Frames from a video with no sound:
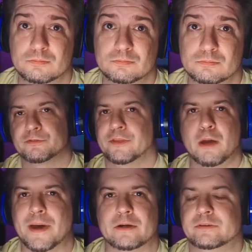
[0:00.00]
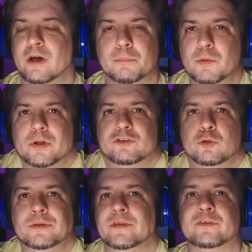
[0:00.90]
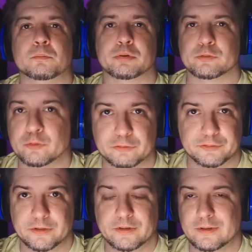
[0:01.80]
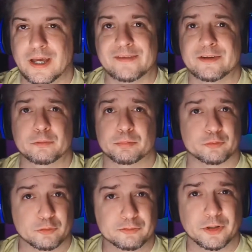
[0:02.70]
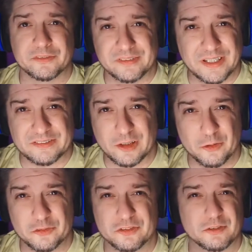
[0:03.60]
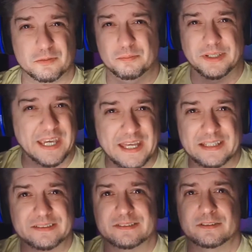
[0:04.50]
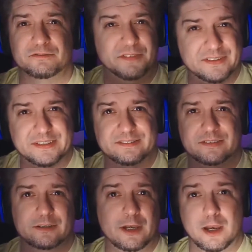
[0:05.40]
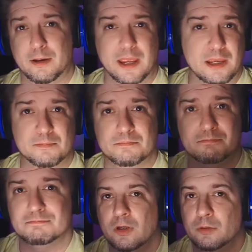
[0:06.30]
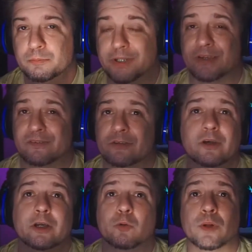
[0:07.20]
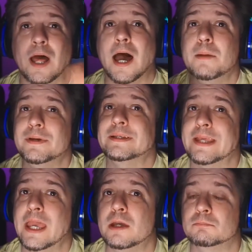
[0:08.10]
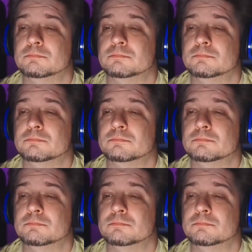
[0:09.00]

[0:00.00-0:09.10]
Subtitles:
For that matter, tell me what it's doing that's improved. Has it improved on CSGO's mechanics and physics and aim? Because I'll tell you, when I'm in-game